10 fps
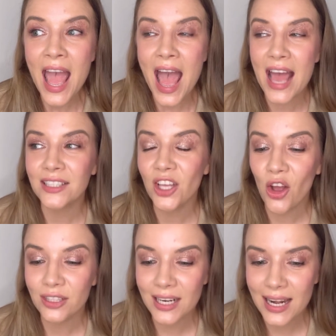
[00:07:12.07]
And
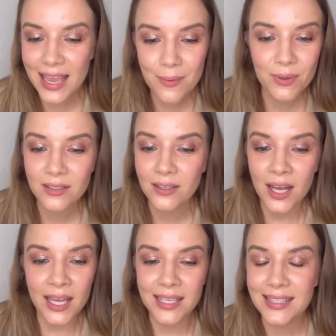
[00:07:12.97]
on the label,
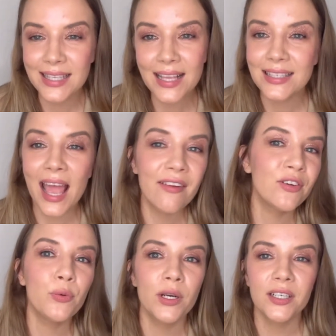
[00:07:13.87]
it says
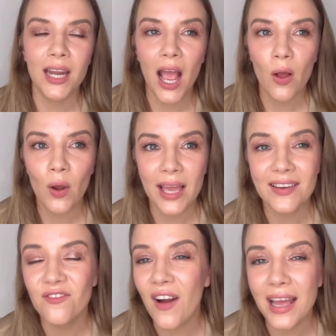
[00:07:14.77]
everywhere now,
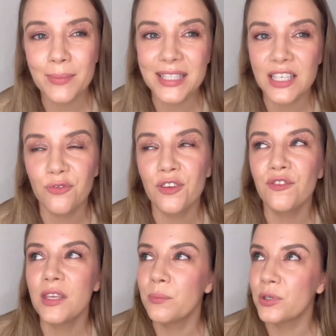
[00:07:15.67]
like vitamin C
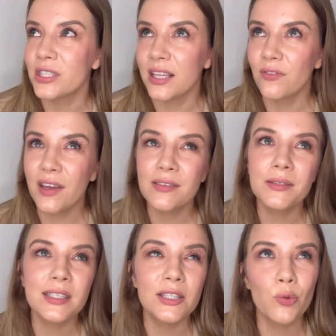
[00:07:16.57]
15%,
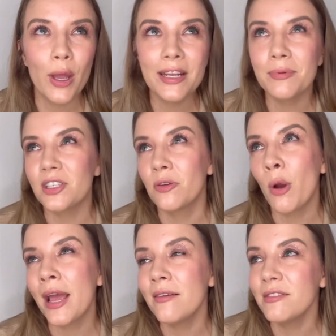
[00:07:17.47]
vitamin C 20%,
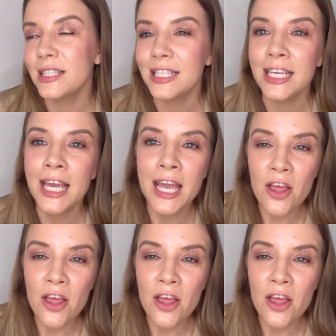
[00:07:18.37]
vitamin C